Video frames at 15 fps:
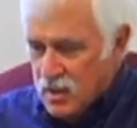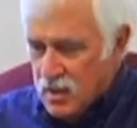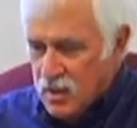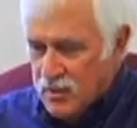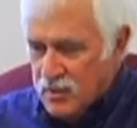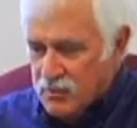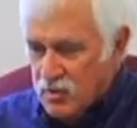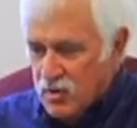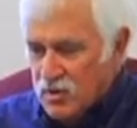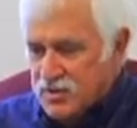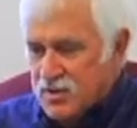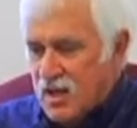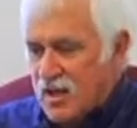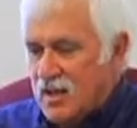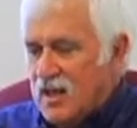the rule
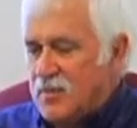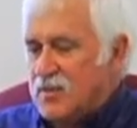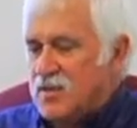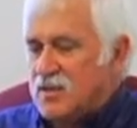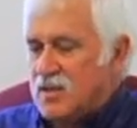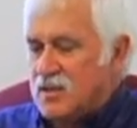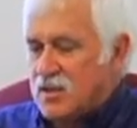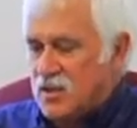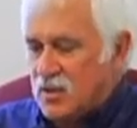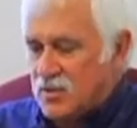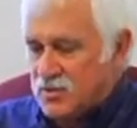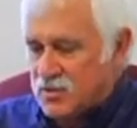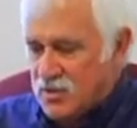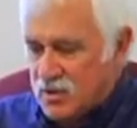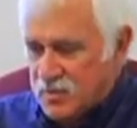is not limited to
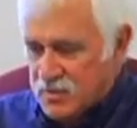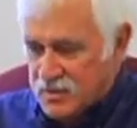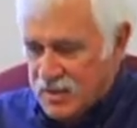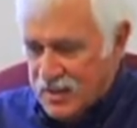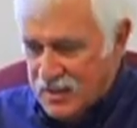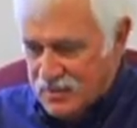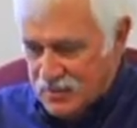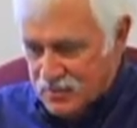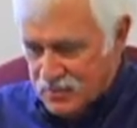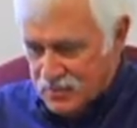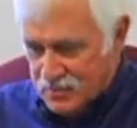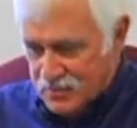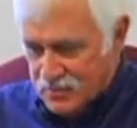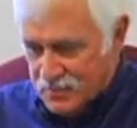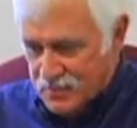those circumstances.